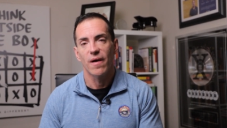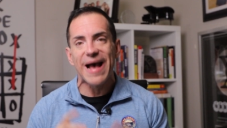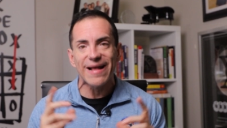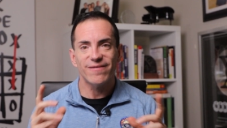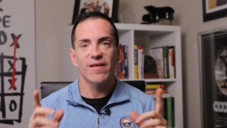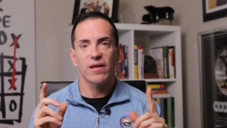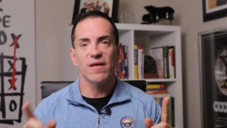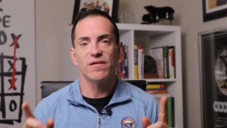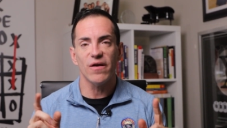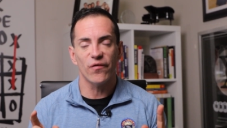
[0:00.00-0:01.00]
And that's the,
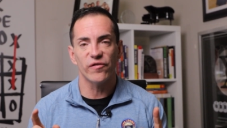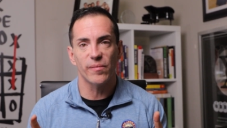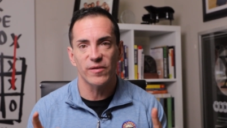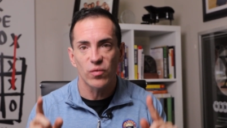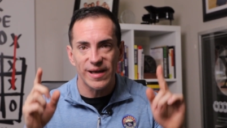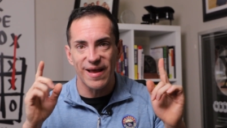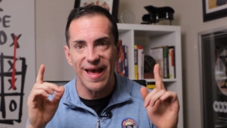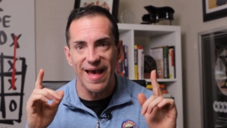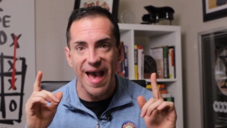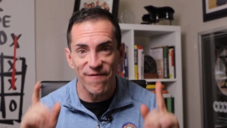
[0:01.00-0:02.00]
the difference between
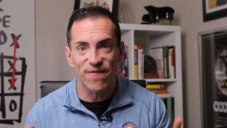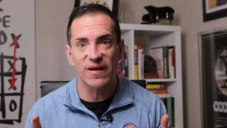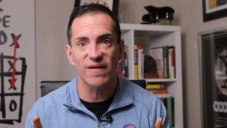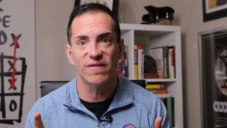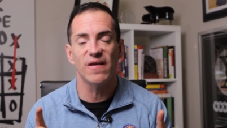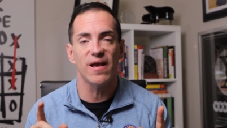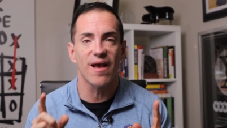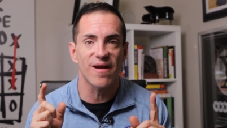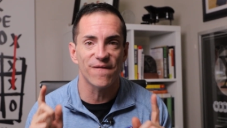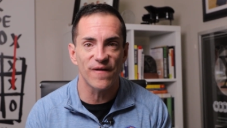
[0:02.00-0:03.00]
efficacy and